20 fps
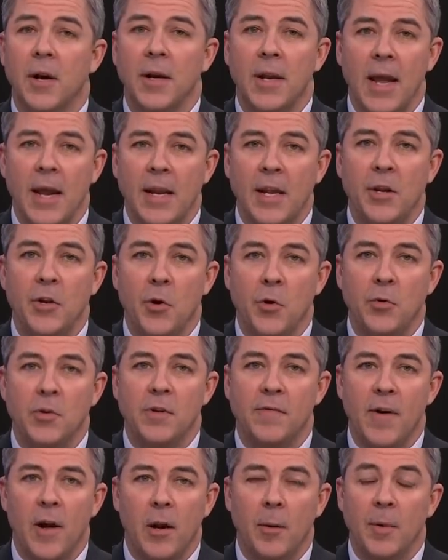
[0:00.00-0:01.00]
on any new
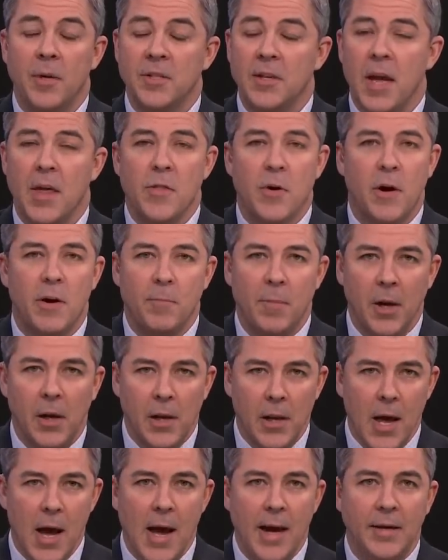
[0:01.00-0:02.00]
developments, and there have been a
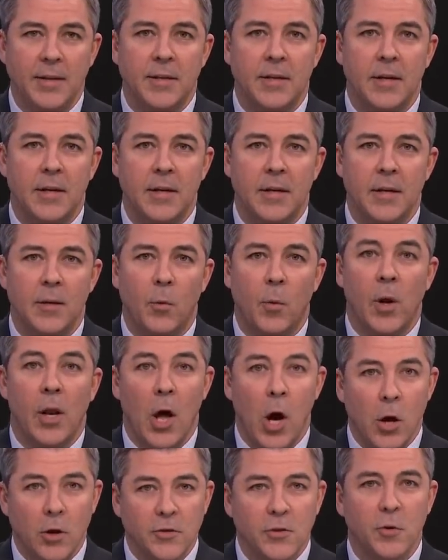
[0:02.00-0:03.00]
lot, while
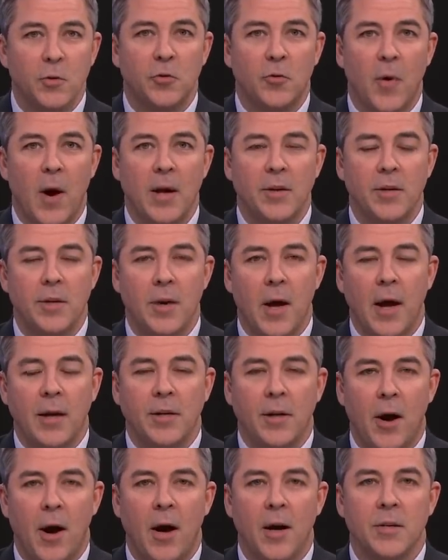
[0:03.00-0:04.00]
also trying to
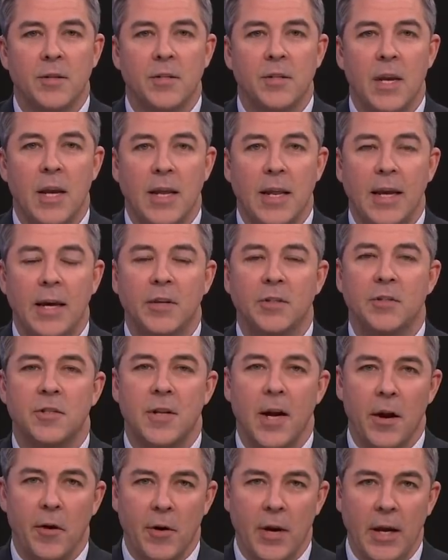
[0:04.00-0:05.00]
not cause any
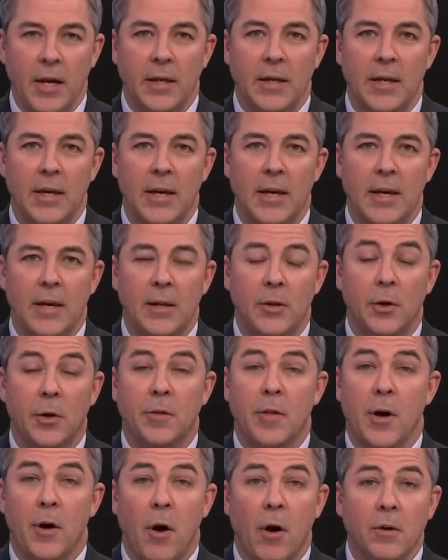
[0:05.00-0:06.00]
hysteria. Look,
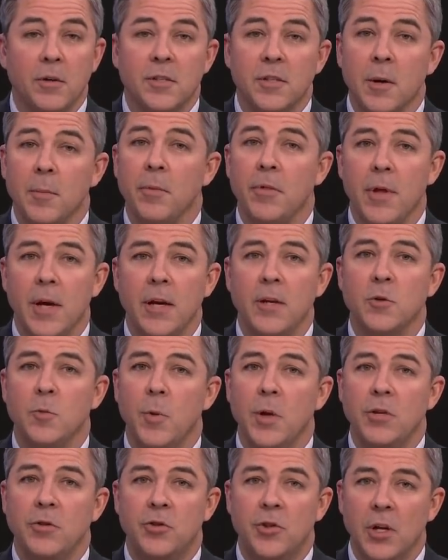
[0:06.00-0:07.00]
there are some things
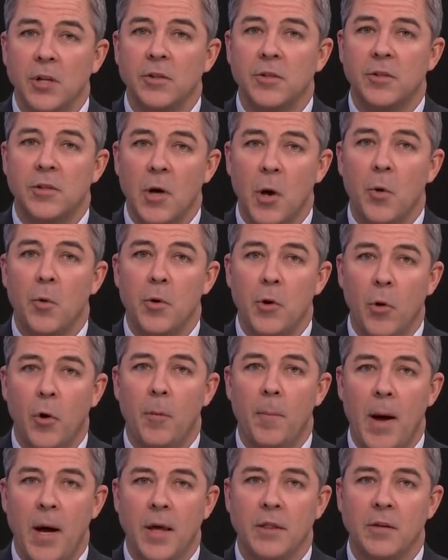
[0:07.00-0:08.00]
we just don't know
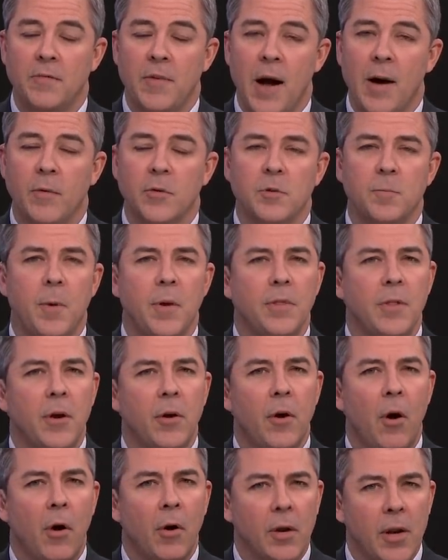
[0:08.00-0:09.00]
about the virus, but
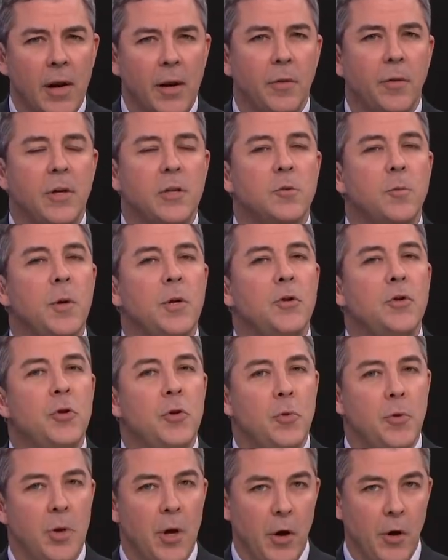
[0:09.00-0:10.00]
there are a lot of things we
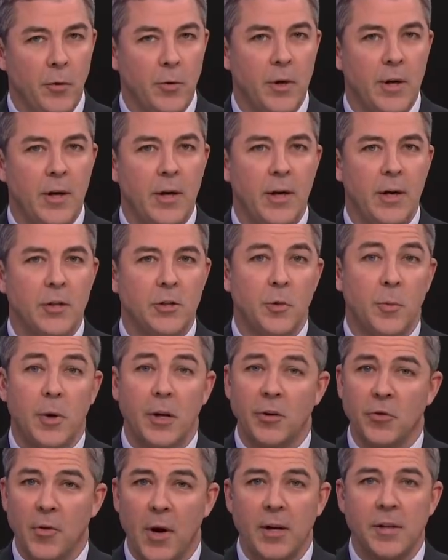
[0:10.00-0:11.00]
do know. So we're
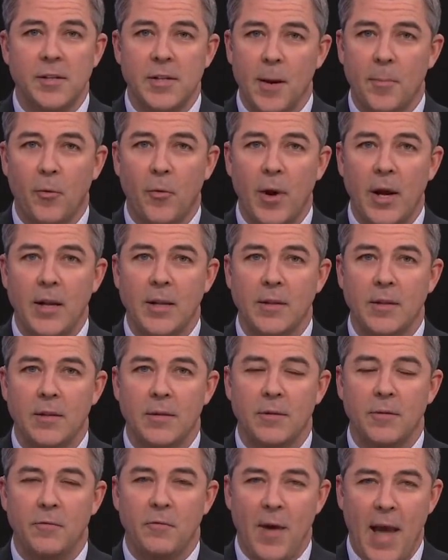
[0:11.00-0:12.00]
going to try to separate
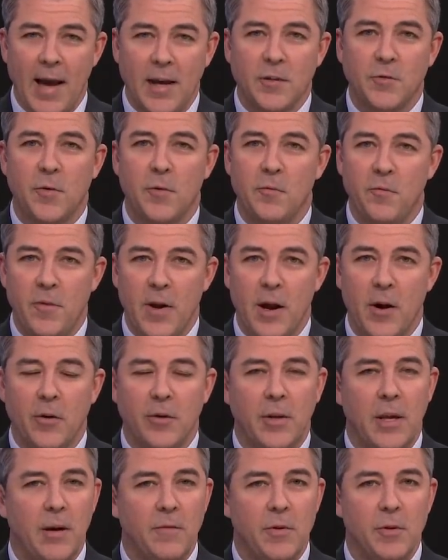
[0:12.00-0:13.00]
facts from fear
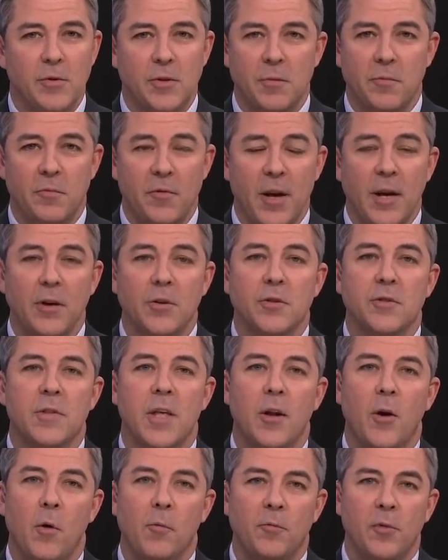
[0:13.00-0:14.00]
and give you some figures
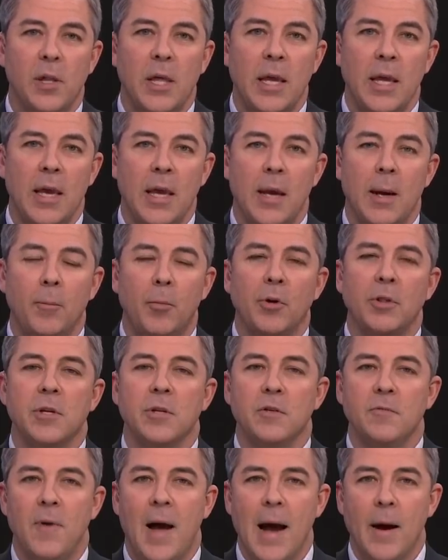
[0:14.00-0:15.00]
that hopefully put
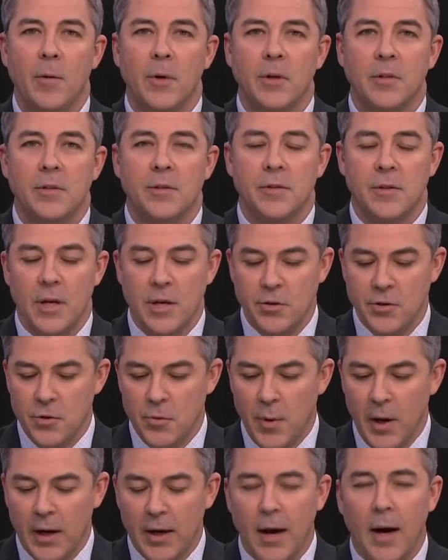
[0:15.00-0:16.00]
this virus
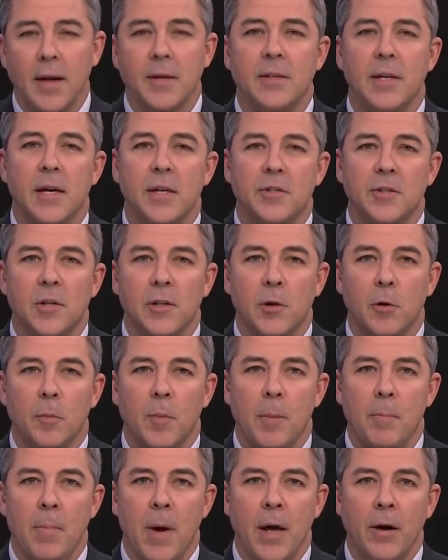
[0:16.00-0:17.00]
into uh, context a little
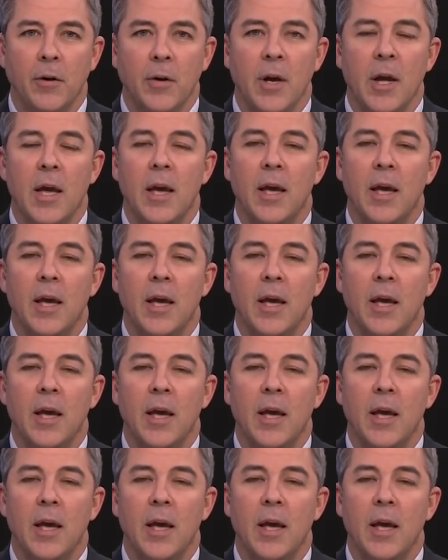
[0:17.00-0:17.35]
bit better.